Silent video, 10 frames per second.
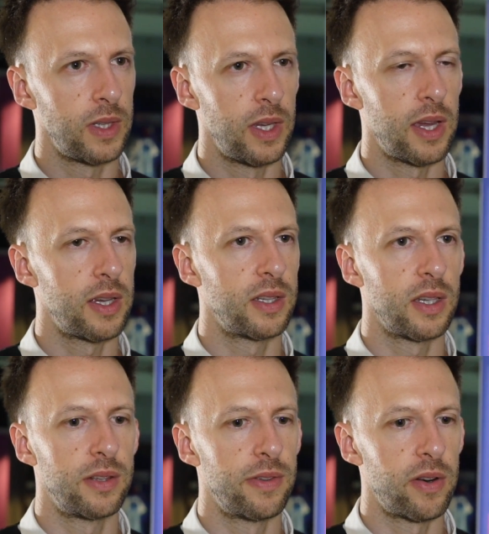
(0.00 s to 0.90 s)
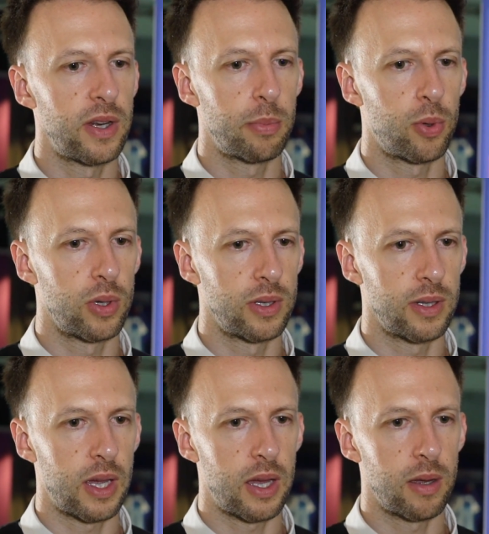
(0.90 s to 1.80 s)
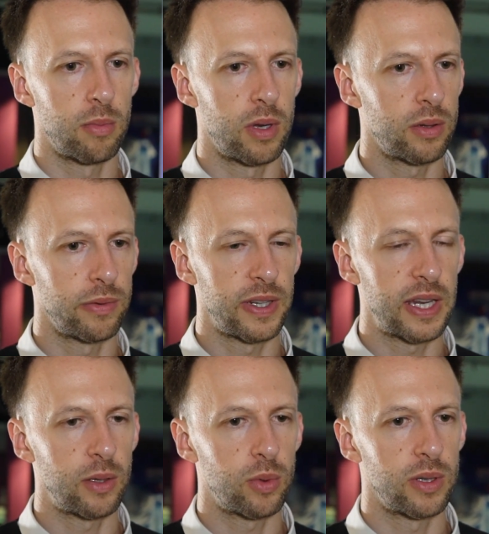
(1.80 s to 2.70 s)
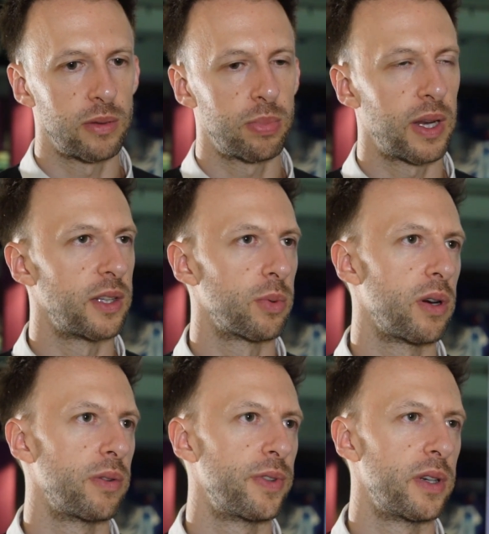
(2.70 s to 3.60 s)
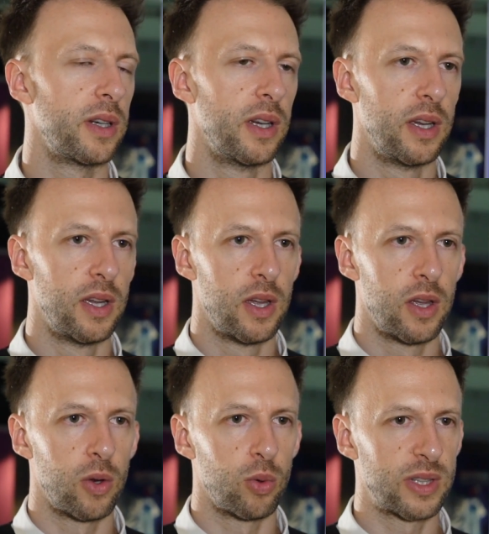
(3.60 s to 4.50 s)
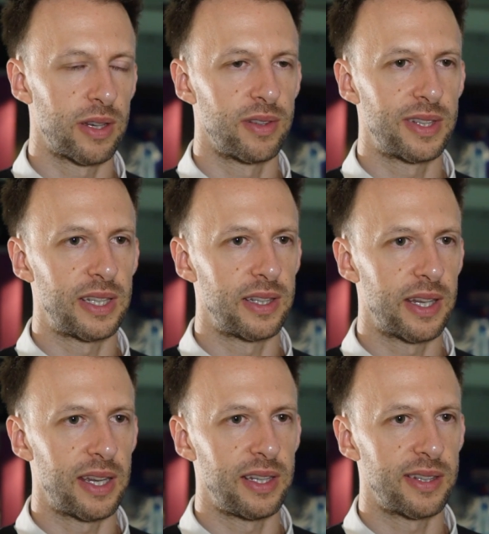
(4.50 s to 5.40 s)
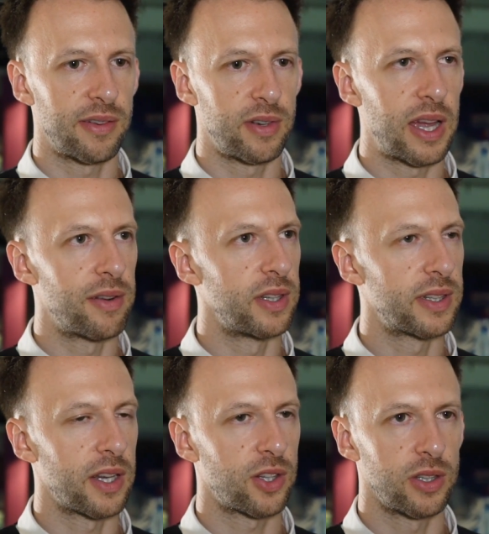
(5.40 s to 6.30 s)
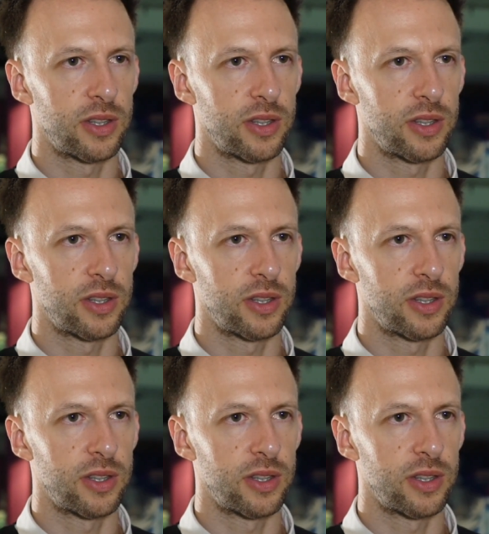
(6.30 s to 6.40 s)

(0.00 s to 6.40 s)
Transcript: Yeah, it's very important. I don't think anyone plays well for all 17 days every session.